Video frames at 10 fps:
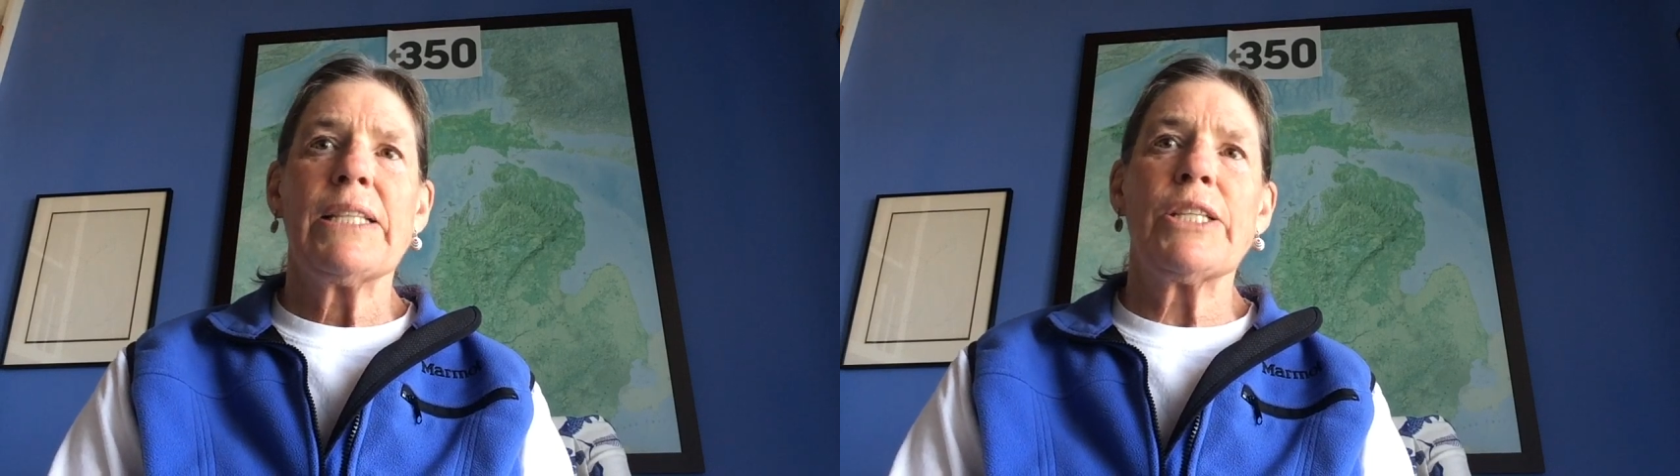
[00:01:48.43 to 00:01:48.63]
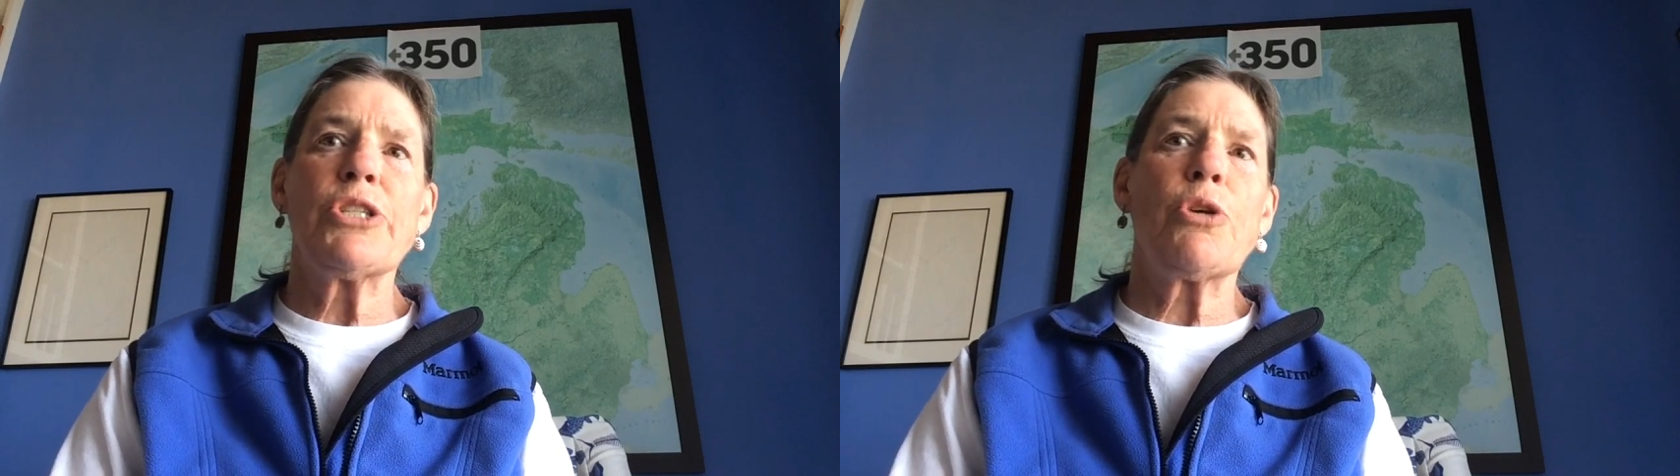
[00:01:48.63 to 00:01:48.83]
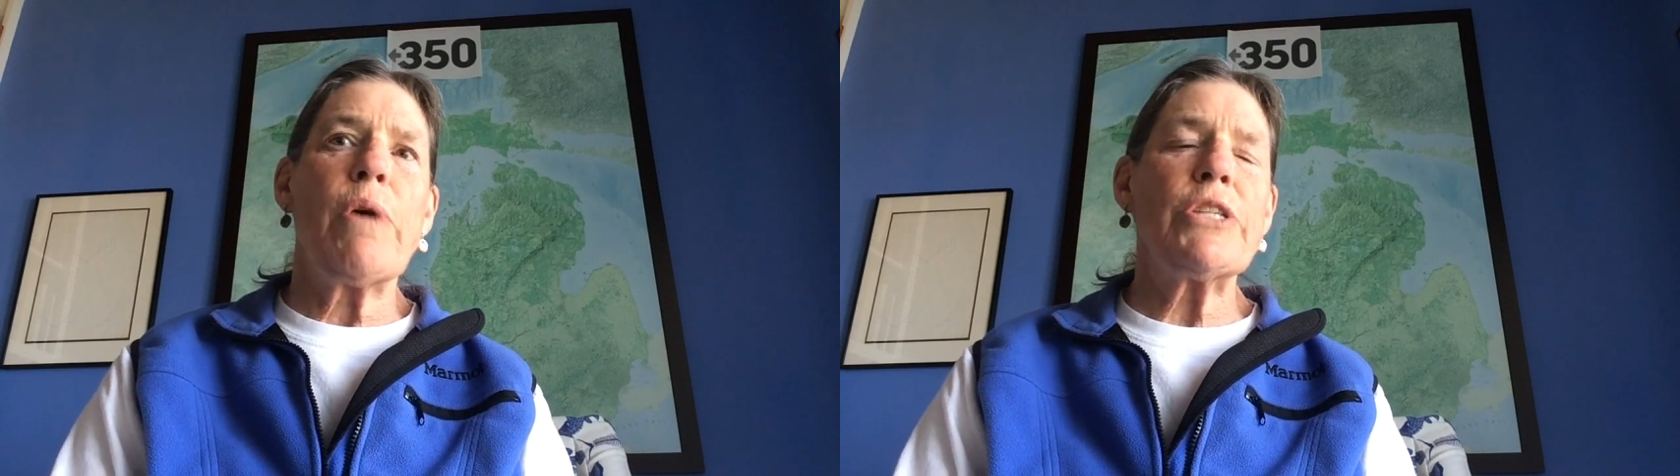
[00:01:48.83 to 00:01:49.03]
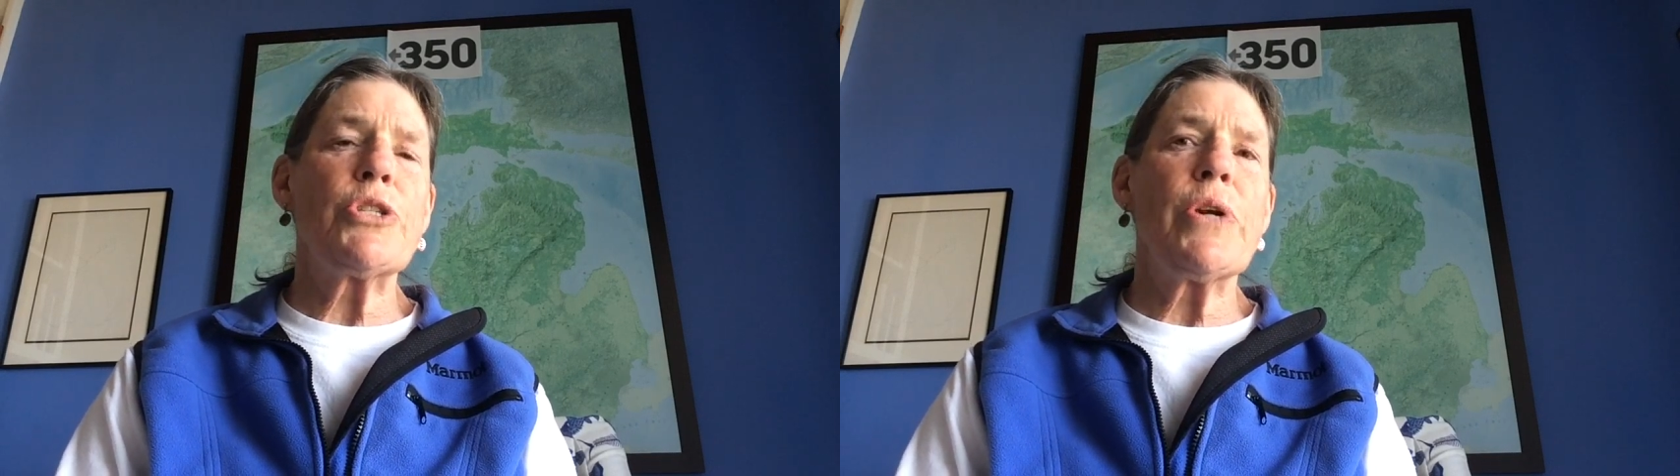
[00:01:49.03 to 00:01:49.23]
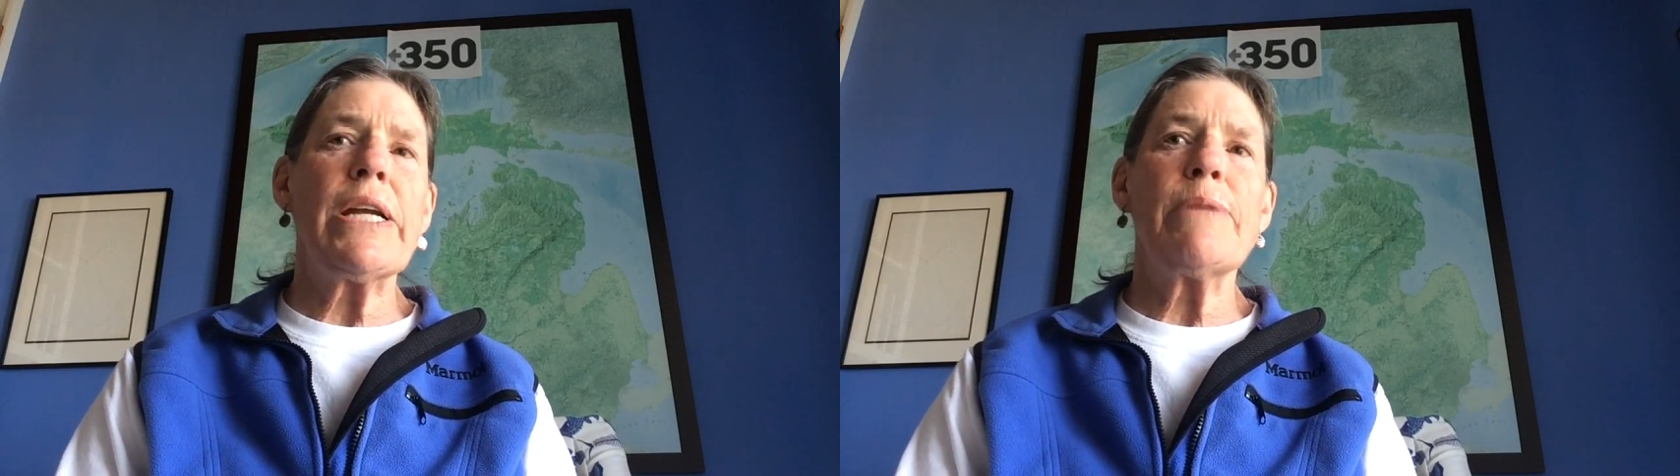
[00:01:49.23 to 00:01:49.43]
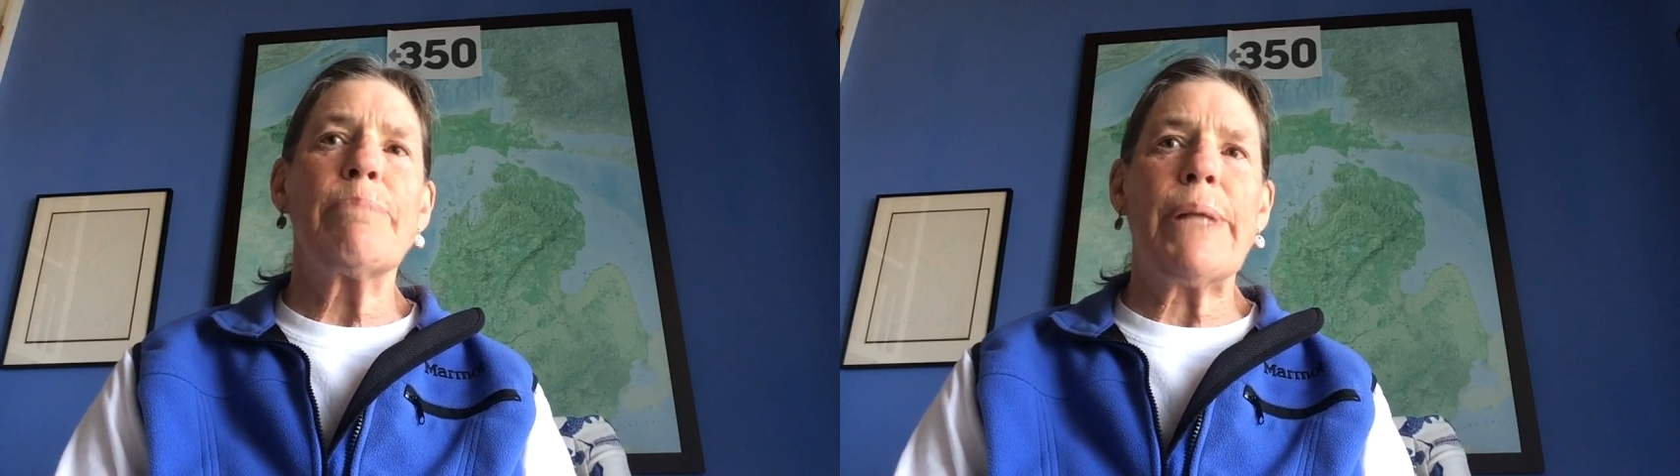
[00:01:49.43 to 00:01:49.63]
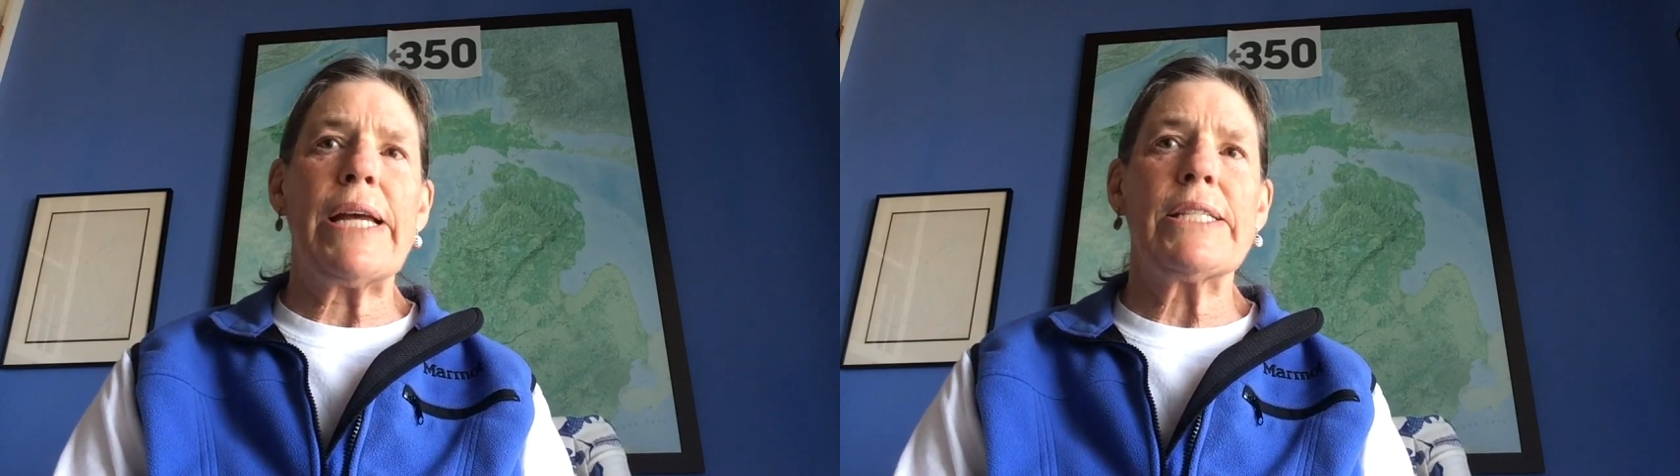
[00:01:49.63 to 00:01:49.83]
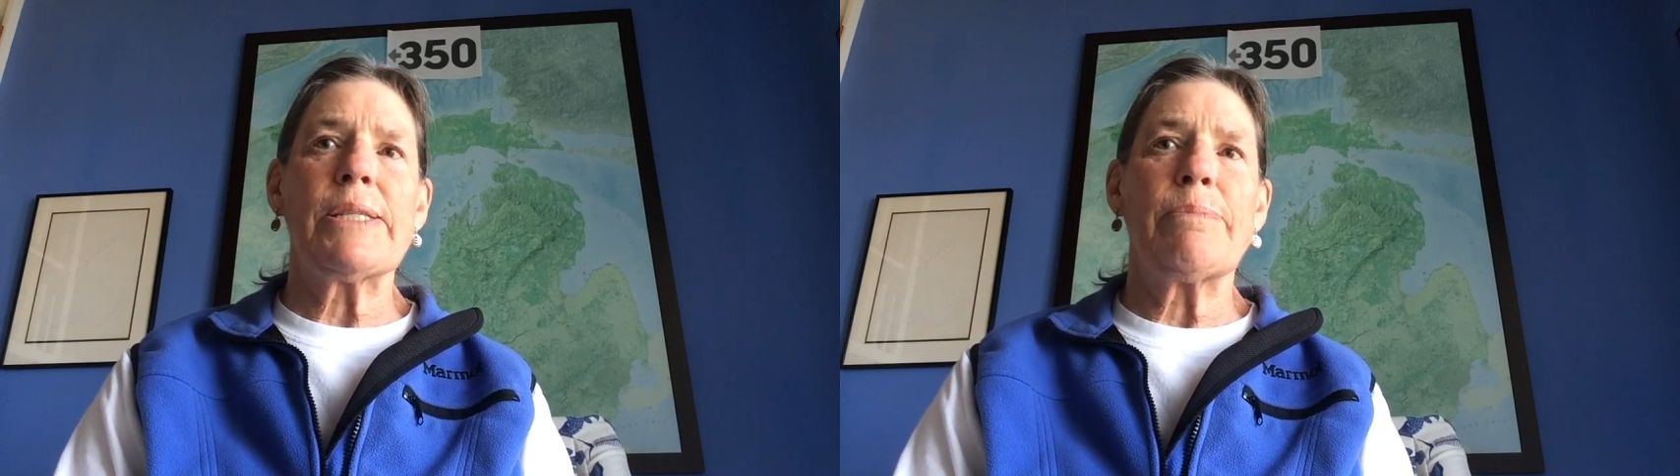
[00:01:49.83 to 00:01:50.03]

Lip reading: The sequestering in place